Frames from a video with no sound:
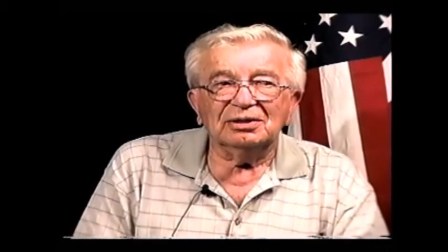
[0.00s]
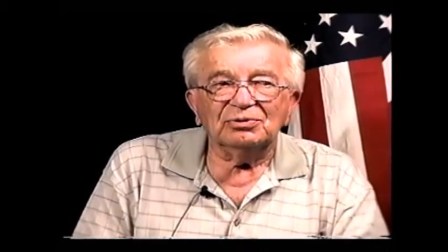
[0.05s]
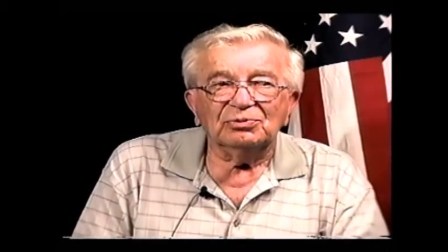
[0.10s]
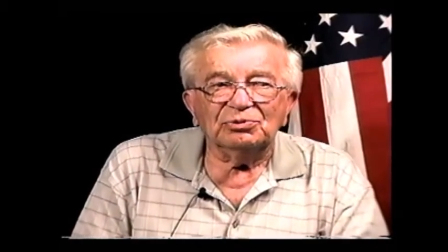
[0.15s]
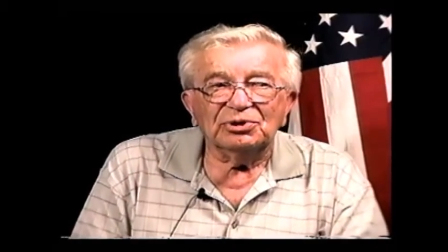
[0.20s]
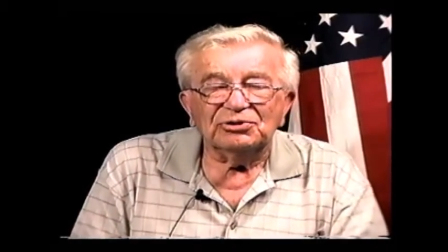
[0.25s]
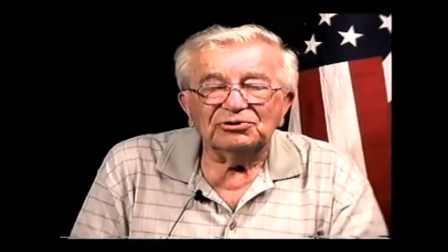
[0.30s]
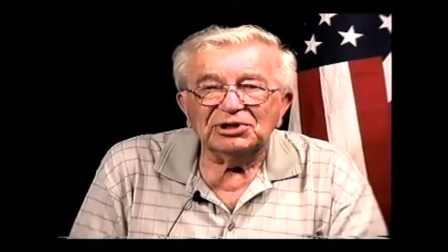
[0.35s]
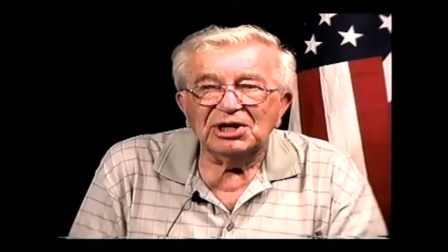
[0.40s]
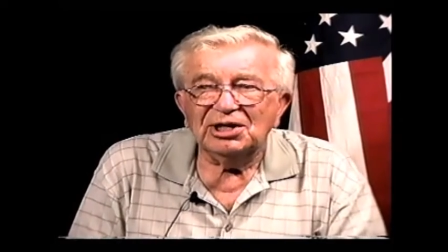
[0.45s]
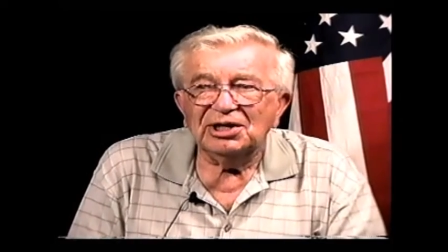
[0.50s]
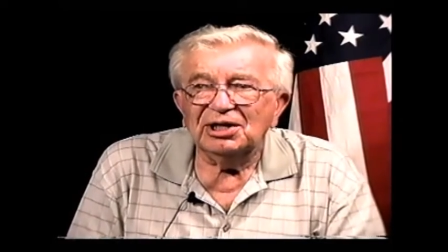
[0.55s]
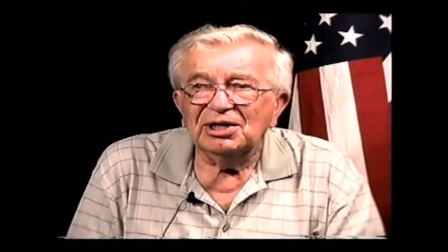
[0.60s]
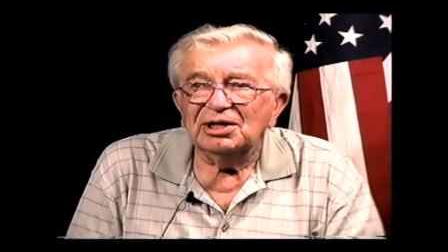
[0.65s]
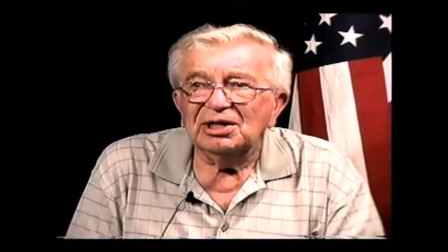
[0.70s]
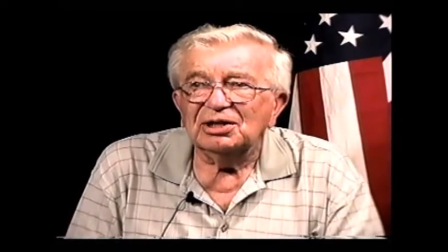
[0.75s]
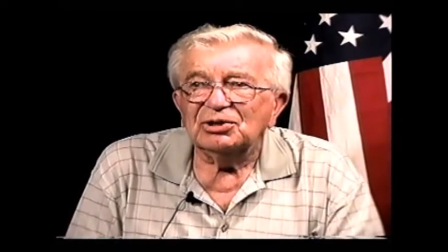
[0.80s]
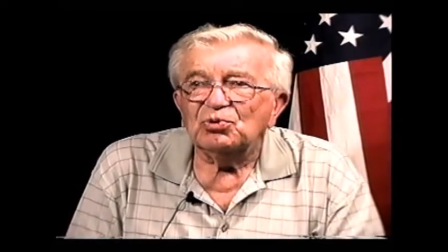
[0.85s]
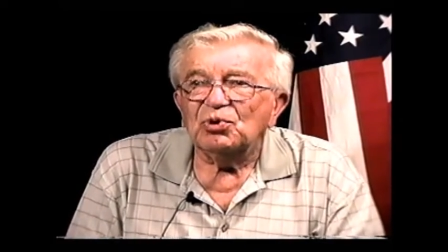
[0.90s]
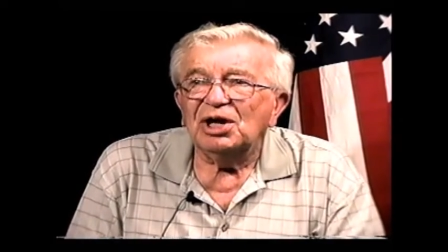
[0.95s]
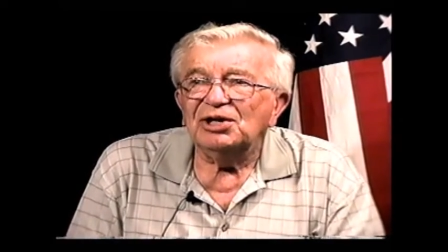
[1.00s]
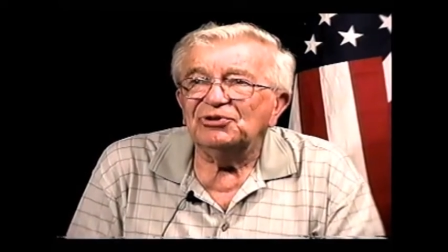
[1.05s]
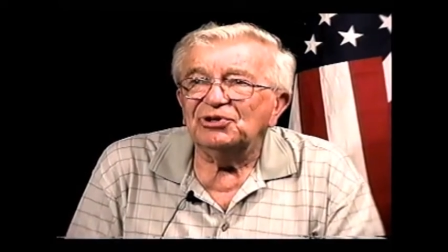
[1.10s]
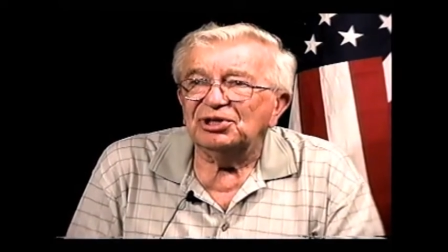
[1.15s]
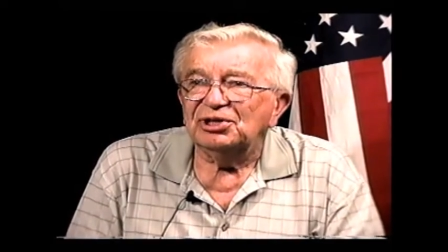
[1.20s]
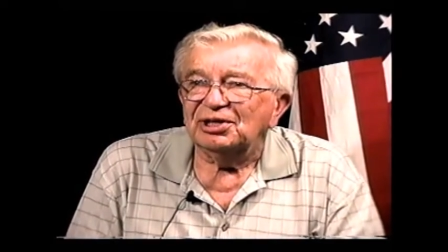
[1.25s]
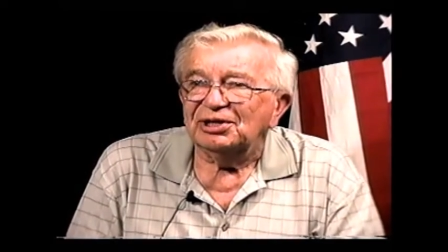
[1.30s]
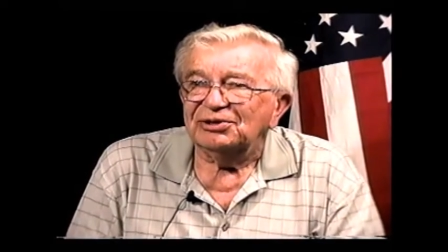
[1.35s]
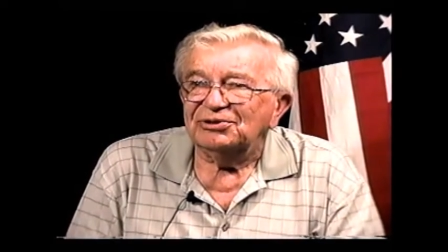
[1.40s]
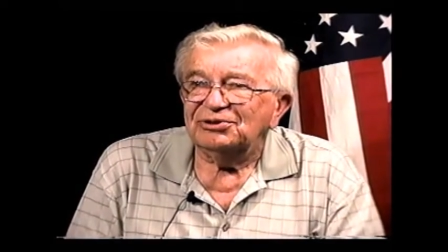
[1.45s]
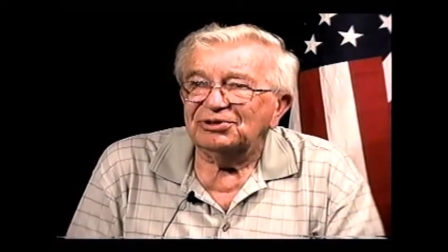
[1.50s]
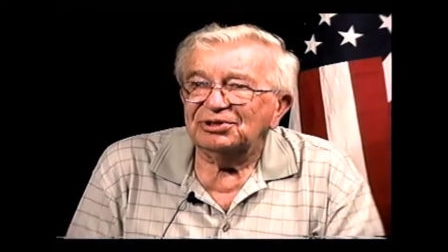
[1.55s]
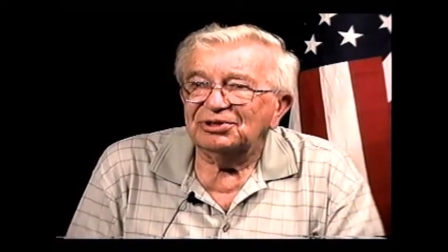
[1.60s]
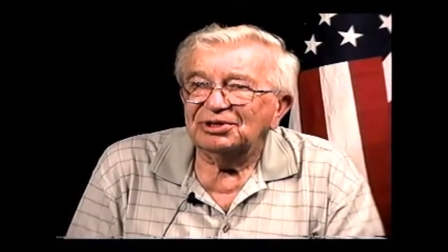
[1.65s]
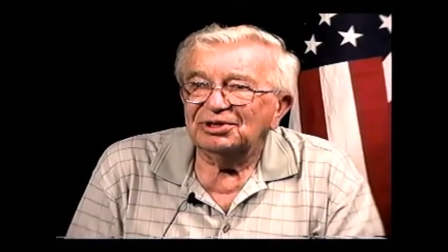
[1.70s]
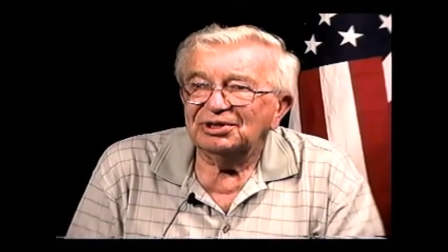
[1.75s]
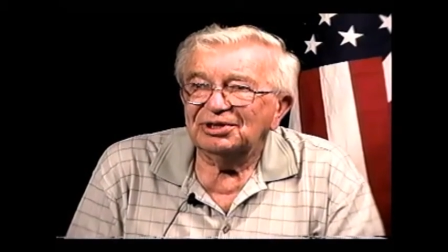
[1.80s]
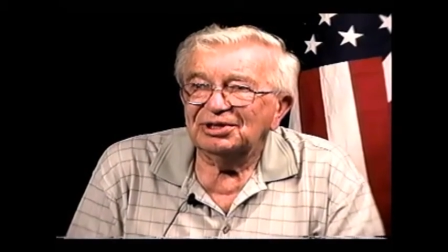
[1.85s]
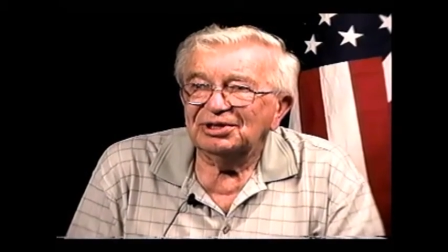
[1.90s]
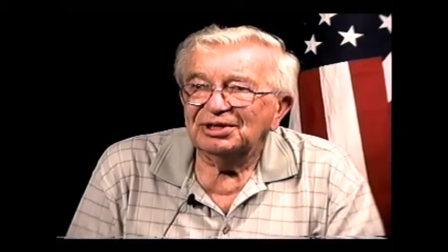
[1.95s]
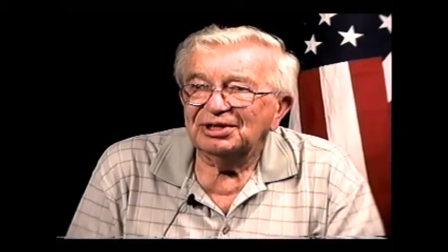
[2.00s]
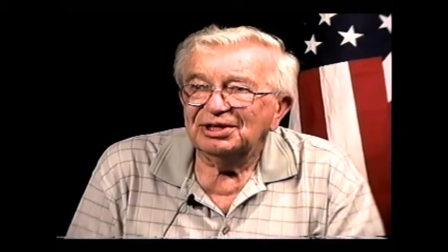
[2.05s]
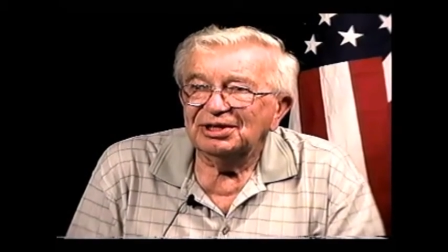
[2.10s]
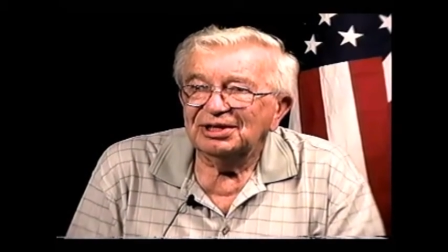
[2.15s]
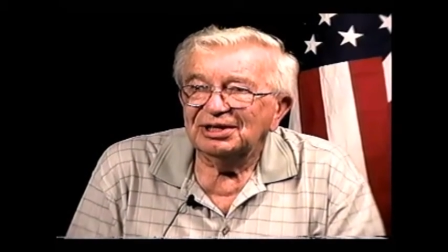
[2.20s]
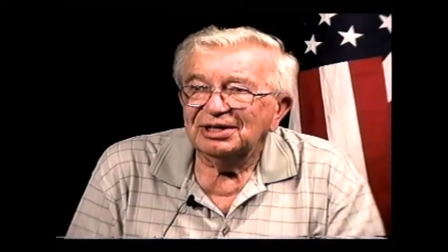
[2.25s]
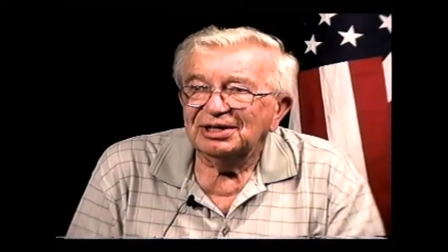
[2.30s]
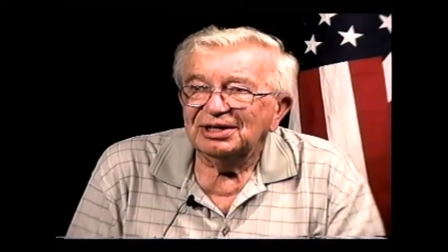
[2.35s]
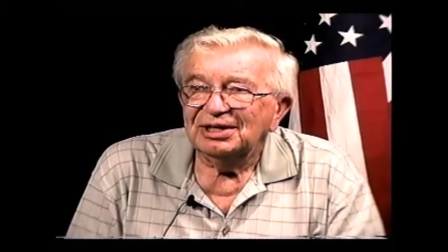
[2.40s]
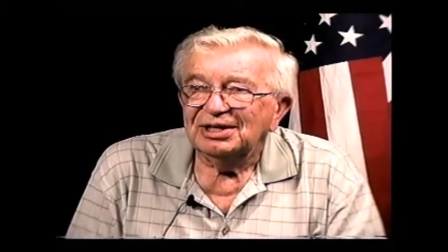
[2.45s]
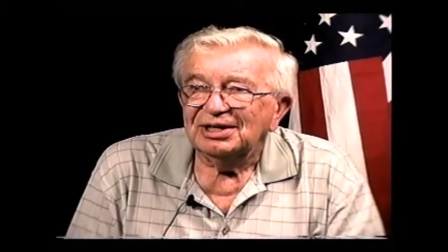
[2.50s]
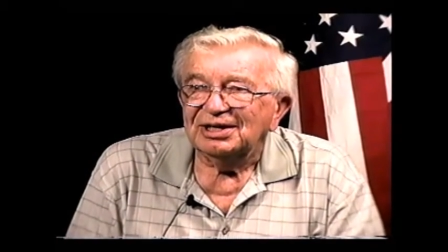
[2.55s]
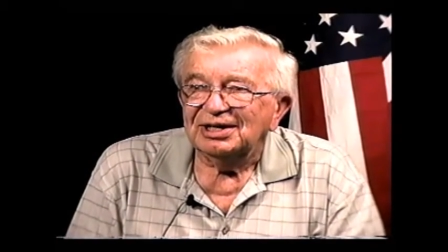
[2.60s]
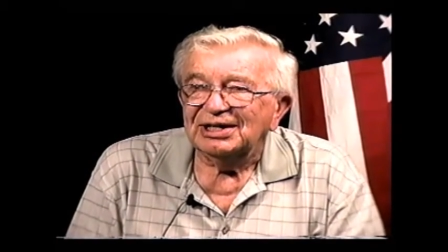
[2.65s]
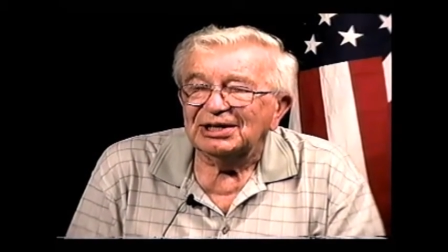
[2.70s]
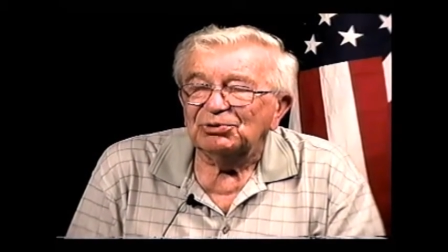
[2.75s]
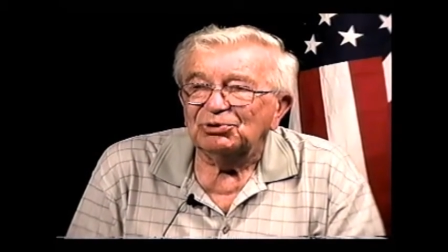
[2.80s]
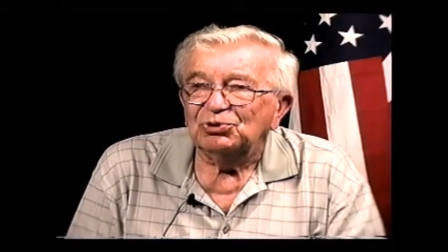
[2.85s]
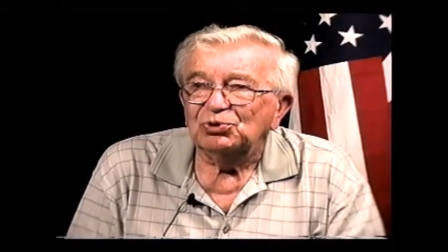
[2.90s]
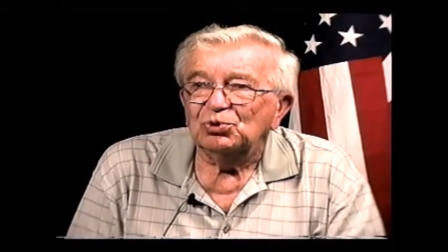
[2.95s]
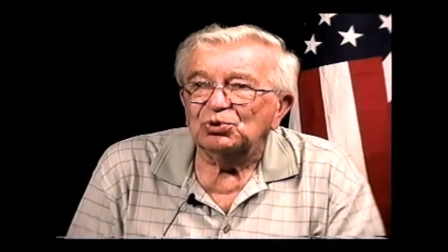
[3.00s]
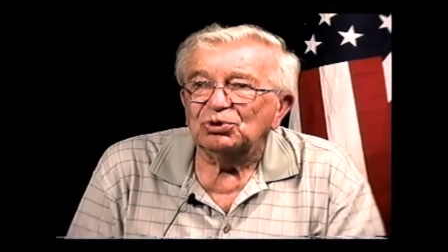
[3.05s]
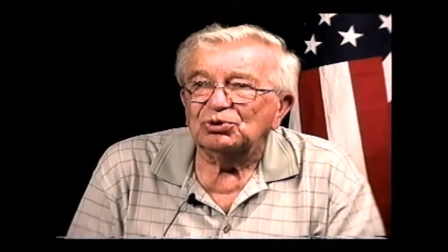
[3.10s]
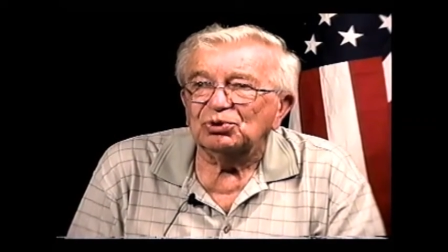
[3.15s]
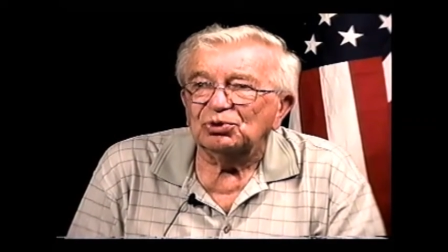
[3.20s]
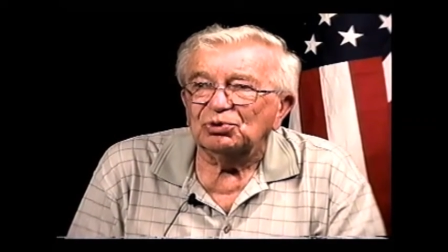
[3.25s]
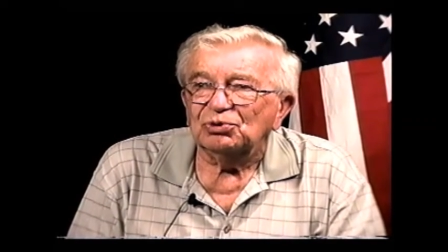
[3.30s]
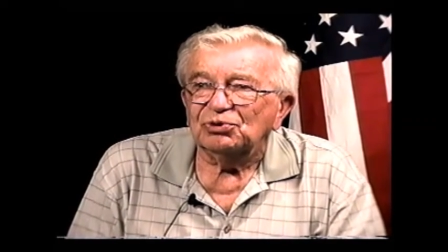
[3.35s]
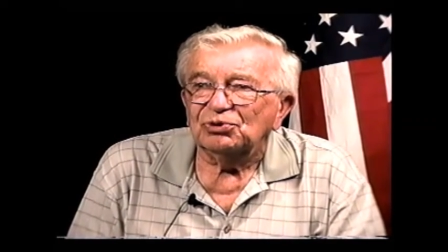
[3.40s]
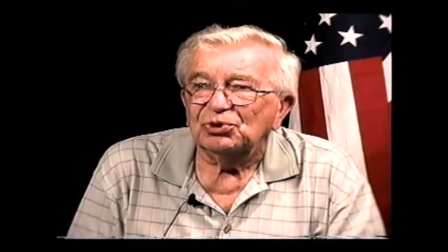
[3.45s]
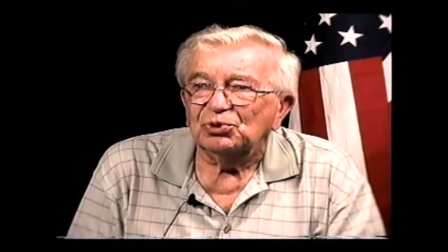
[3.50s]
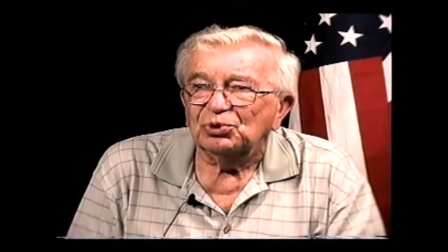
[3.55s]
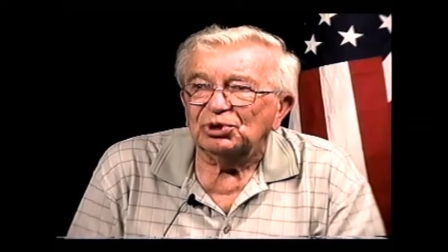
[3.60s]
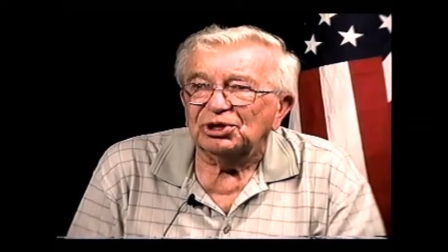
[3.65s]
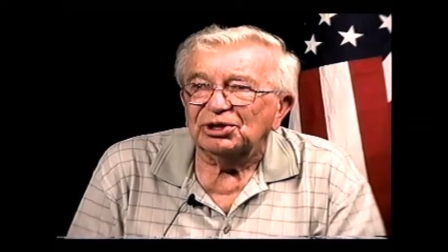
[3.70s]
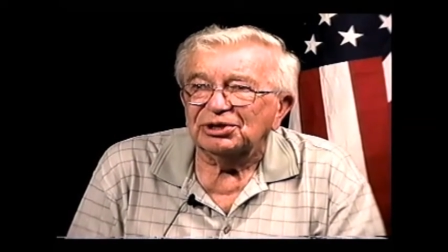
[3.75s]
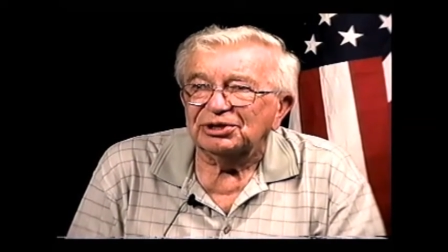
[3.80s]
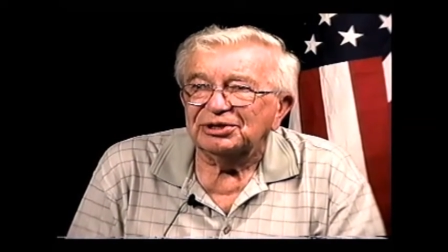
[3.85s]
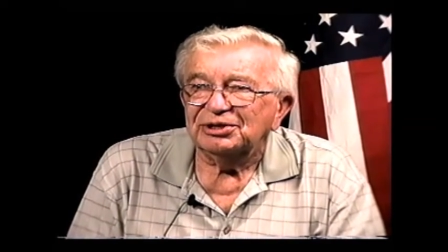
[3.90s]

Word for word: stayed in Quonset huts, and there were two crews to a hut,